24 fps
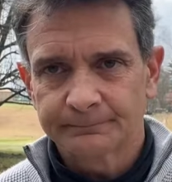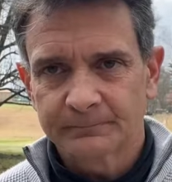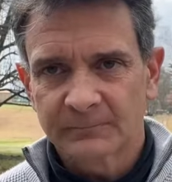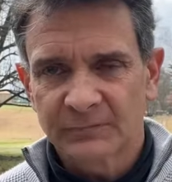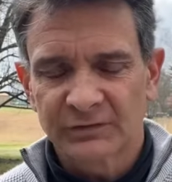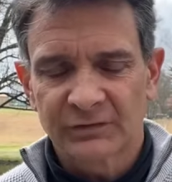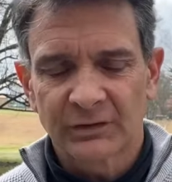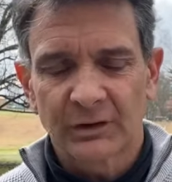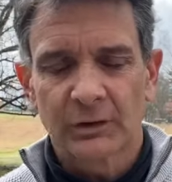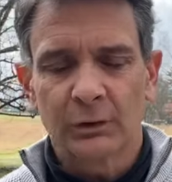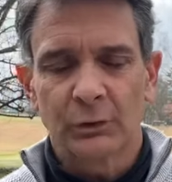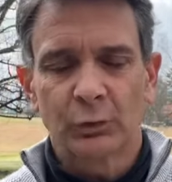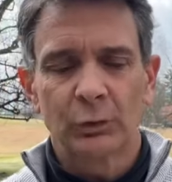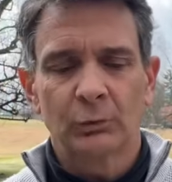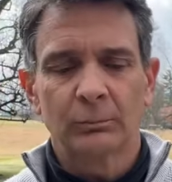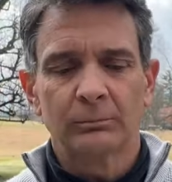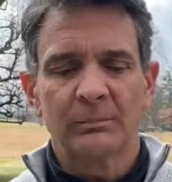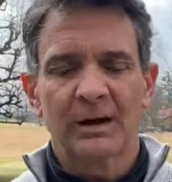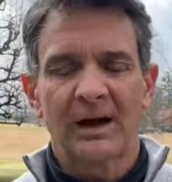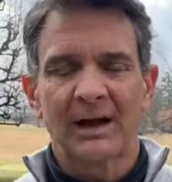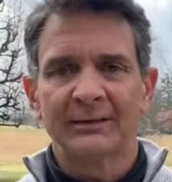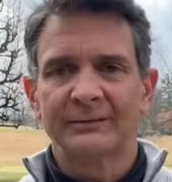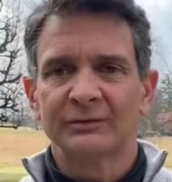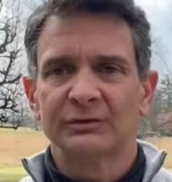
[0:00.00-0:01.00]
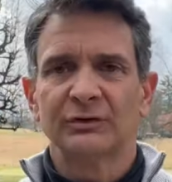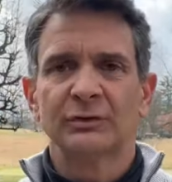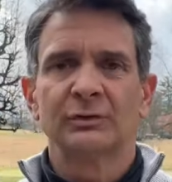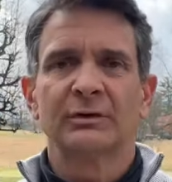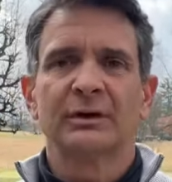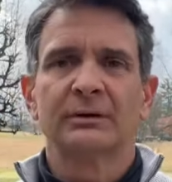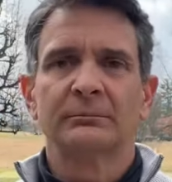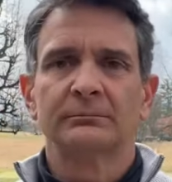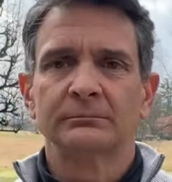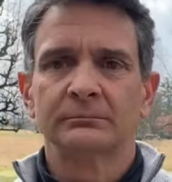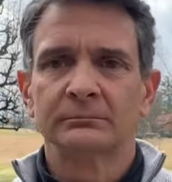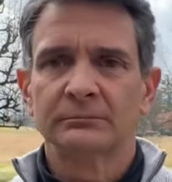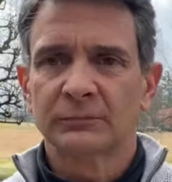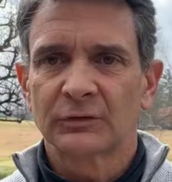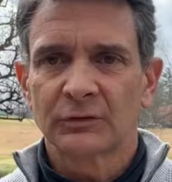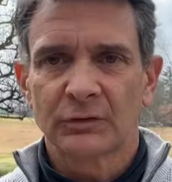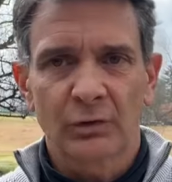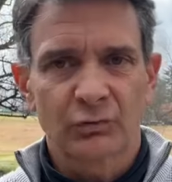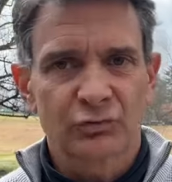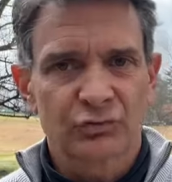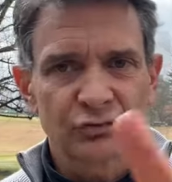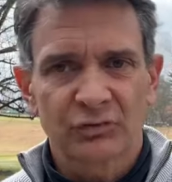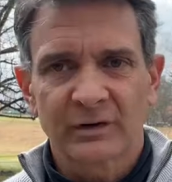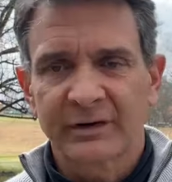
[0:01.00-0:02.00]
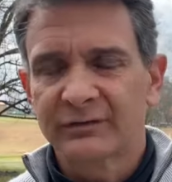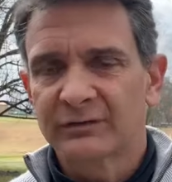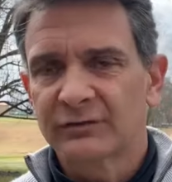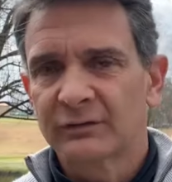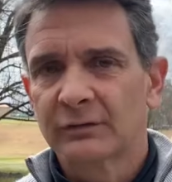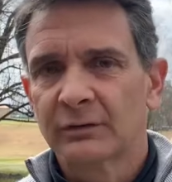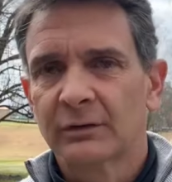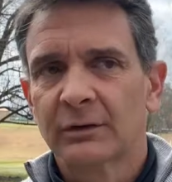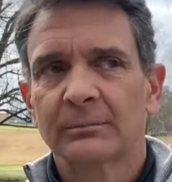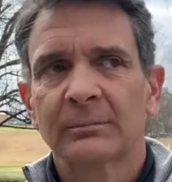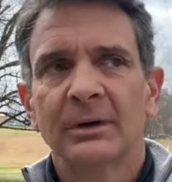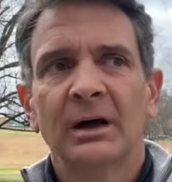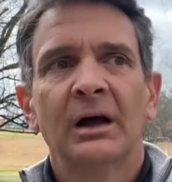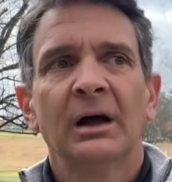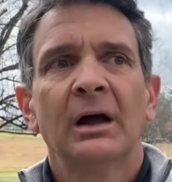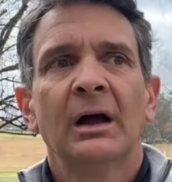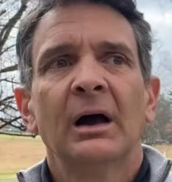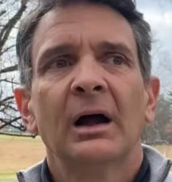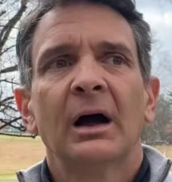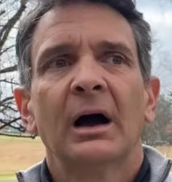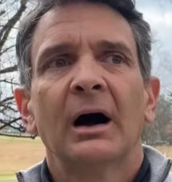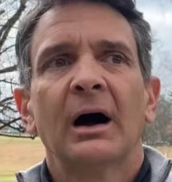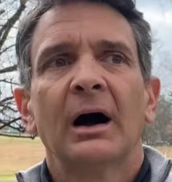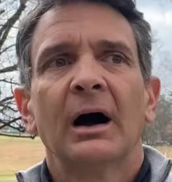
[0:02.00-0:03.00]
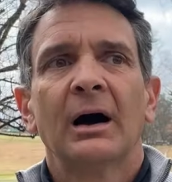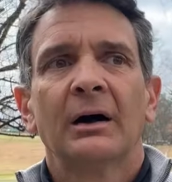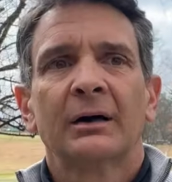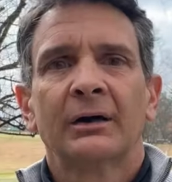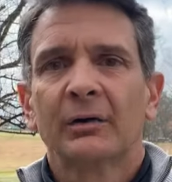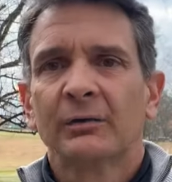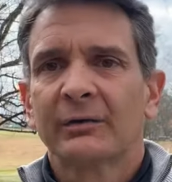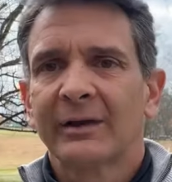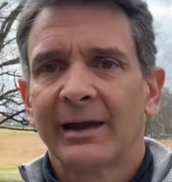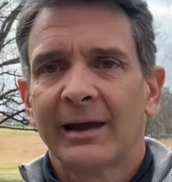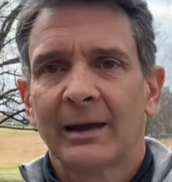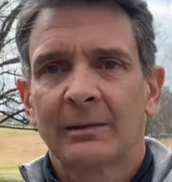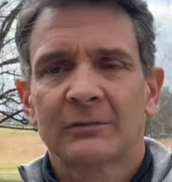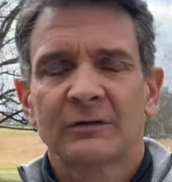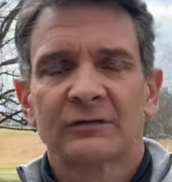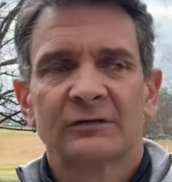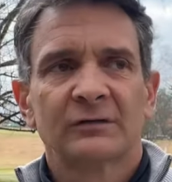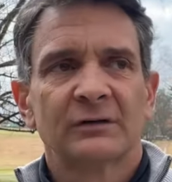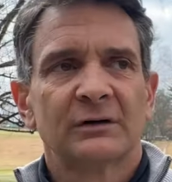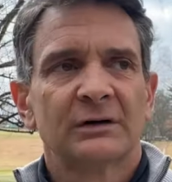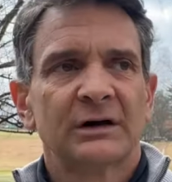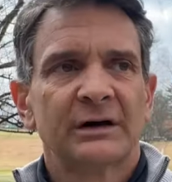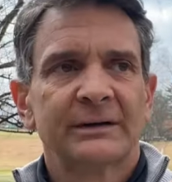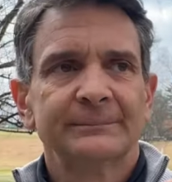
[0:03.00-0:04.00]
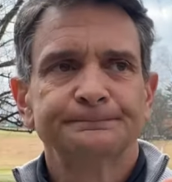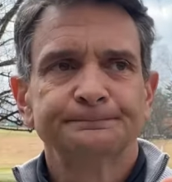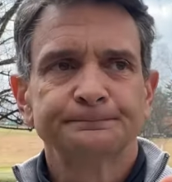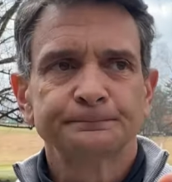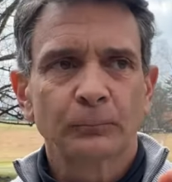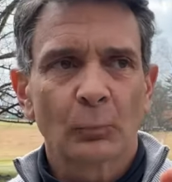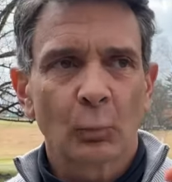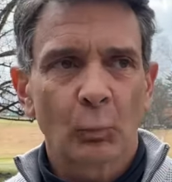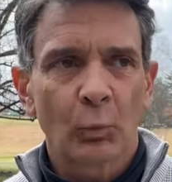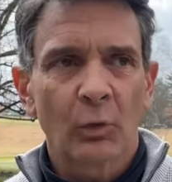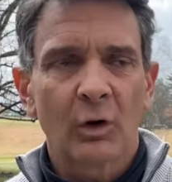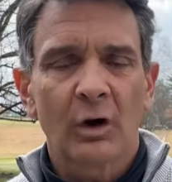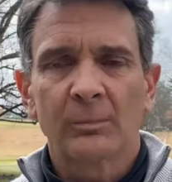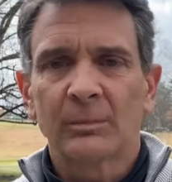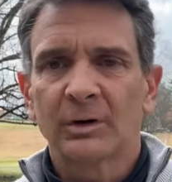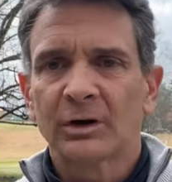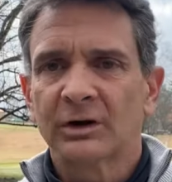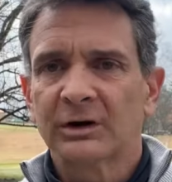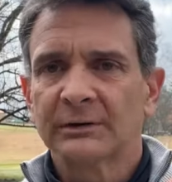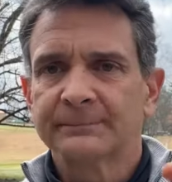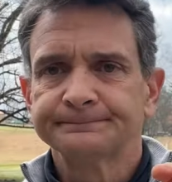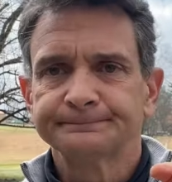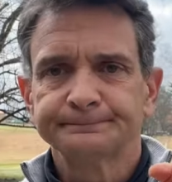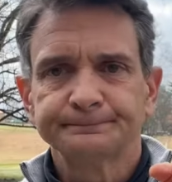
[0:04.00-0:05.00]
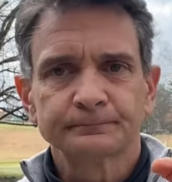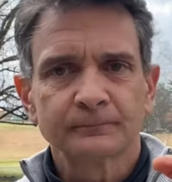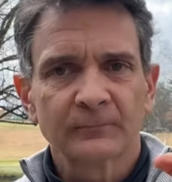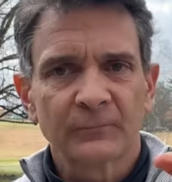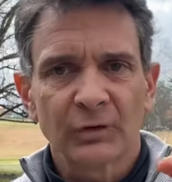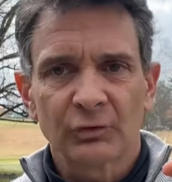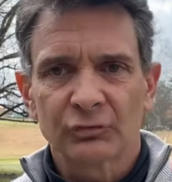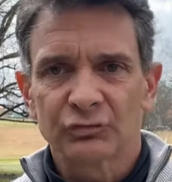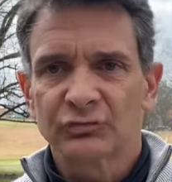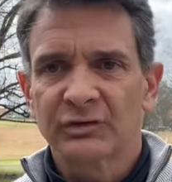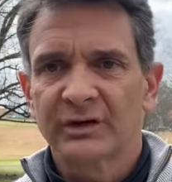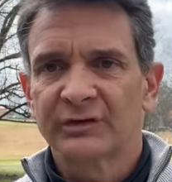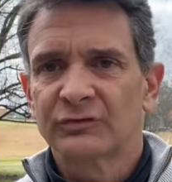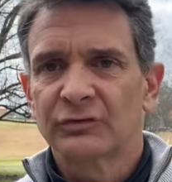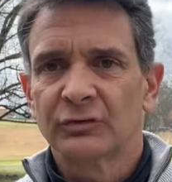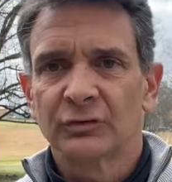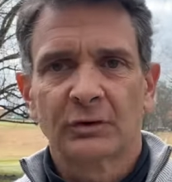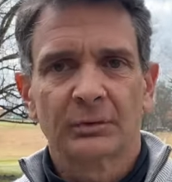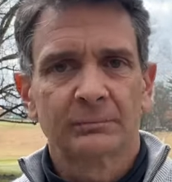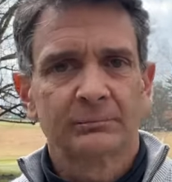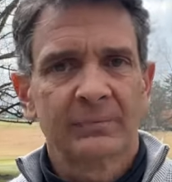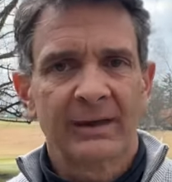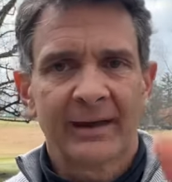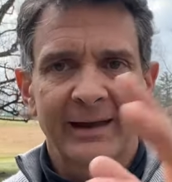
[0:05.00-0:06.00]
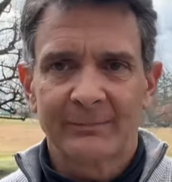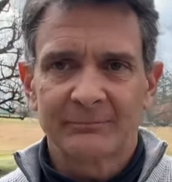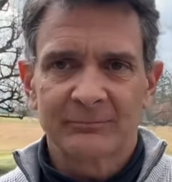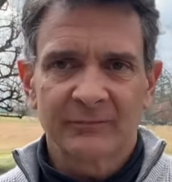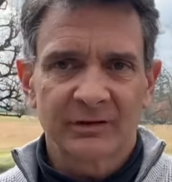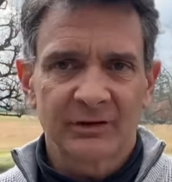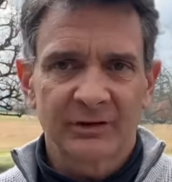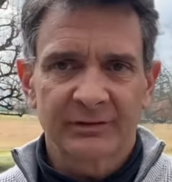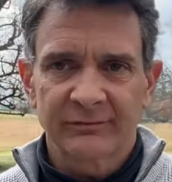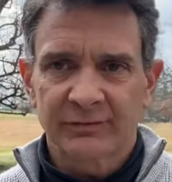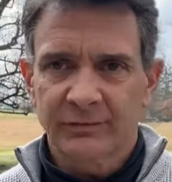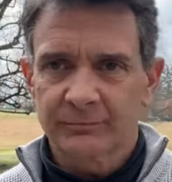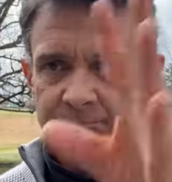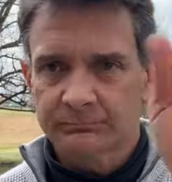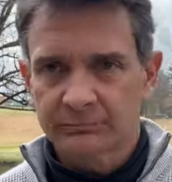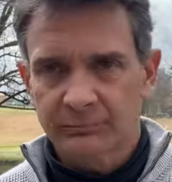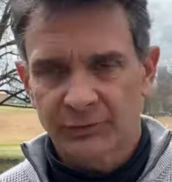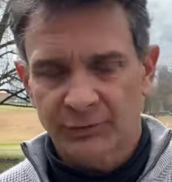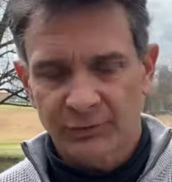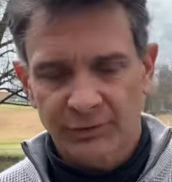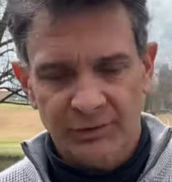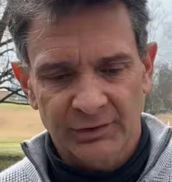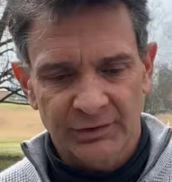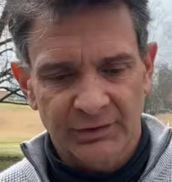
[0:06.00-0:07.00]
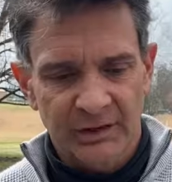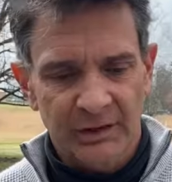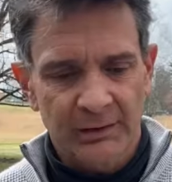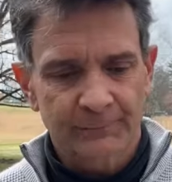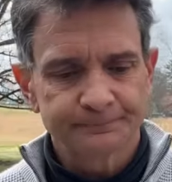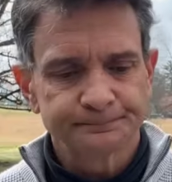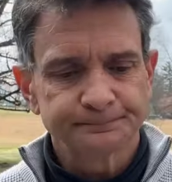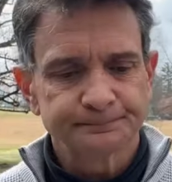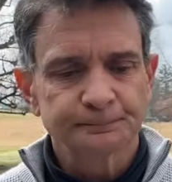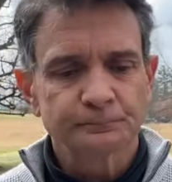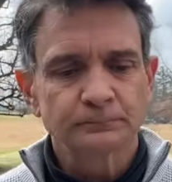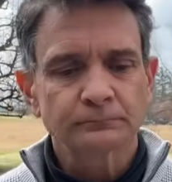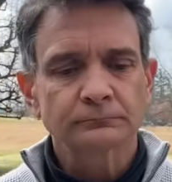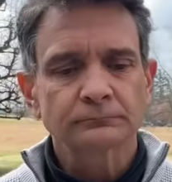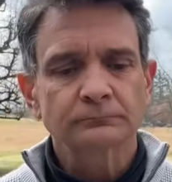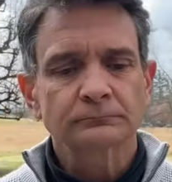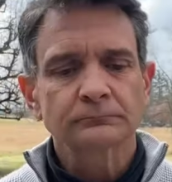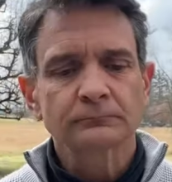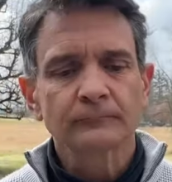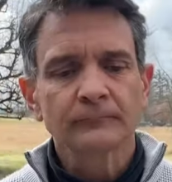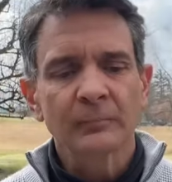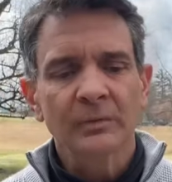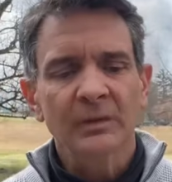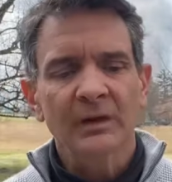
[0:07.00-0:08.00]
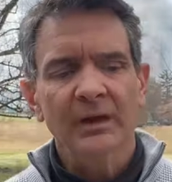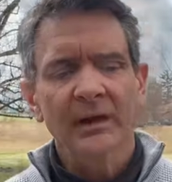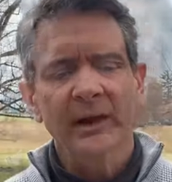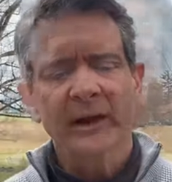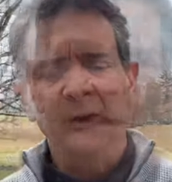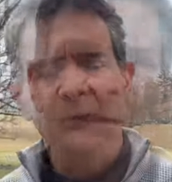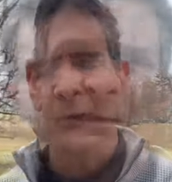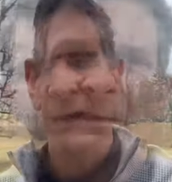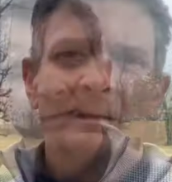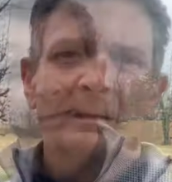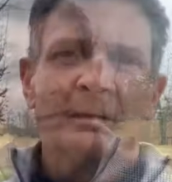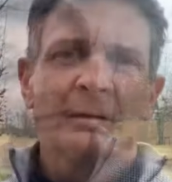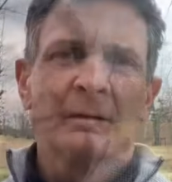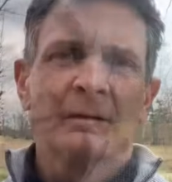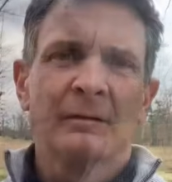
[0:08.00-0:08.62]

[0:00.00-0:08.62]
So uh, you can go straight to them, uh, go to Amazon, Walmart, go straight to them, have them delivered, you're good to go. Anyway,